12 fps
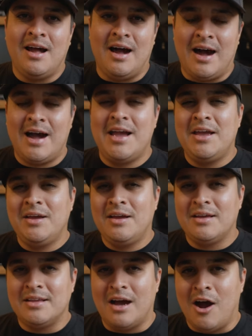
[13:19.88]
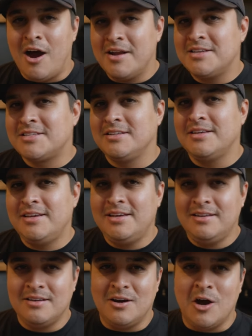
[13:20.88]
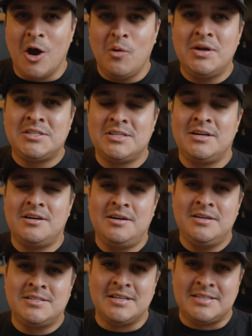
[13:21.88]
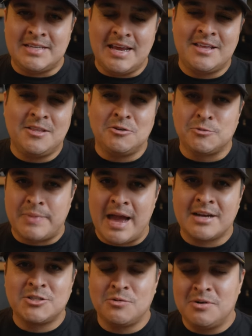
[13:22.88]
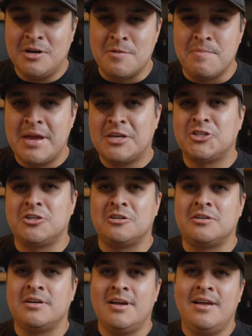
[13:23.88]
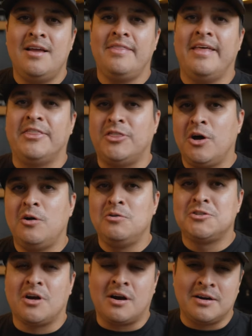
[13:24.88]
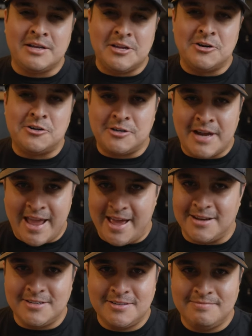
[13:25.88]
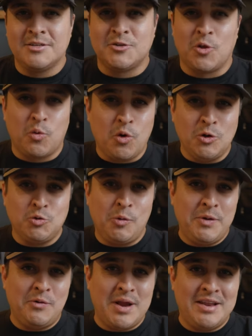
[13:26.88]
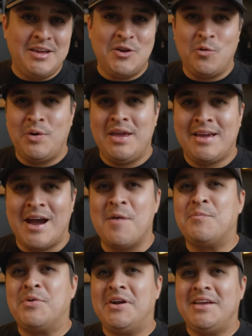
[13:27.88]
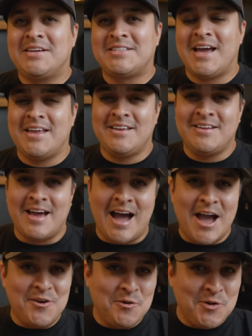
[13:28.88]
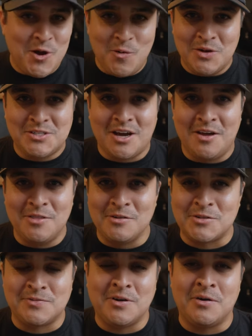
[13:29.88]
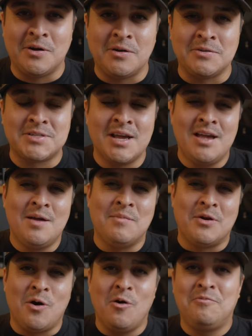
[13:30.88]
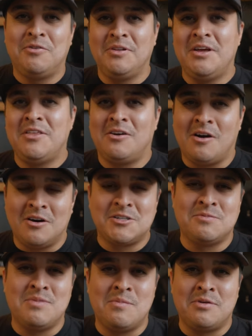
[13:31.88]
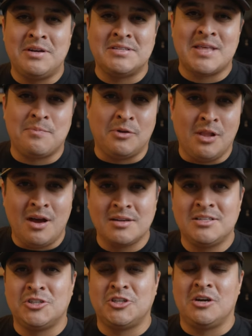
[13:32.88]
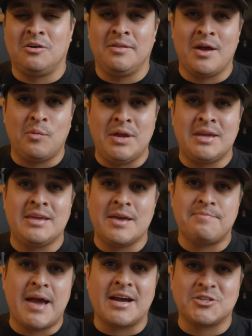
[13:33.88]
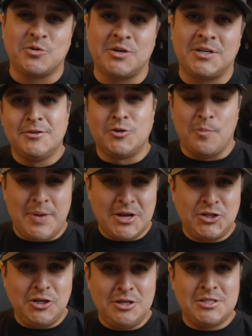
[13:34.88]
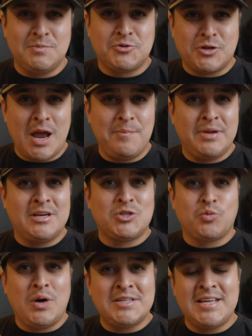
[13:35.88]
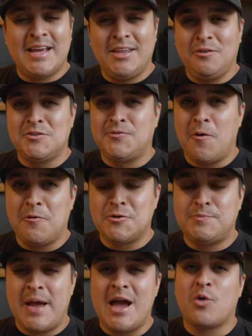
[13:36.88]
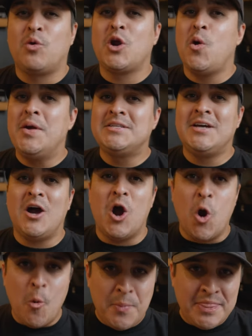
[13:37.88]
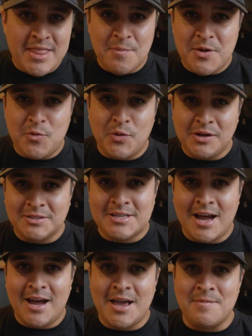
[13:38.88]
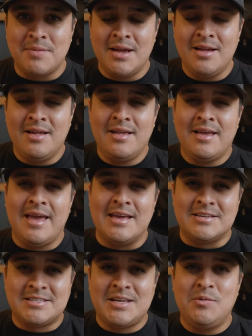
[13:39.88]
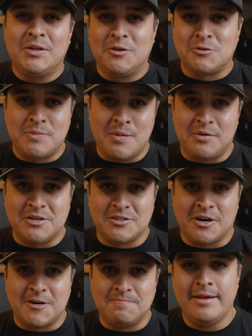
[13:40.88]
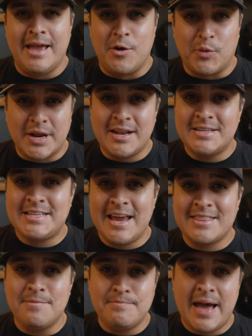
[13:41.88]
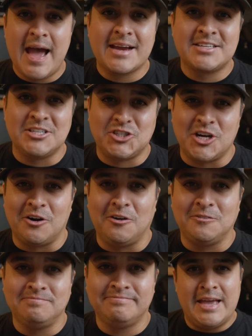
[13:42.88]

I honestly owe it to her to take those back to her and make sure that those are in her hand. So the rolls will be ready in a week. I'm pretty excited. I don't know what's on those photos but hopefully there are some memories that belong to Cheryl that we can get back to her. So make sure you're subscribed because once I get those photos back, we're going to open them in real time and see what those memories are. And we're gonna take them back to Cheryl.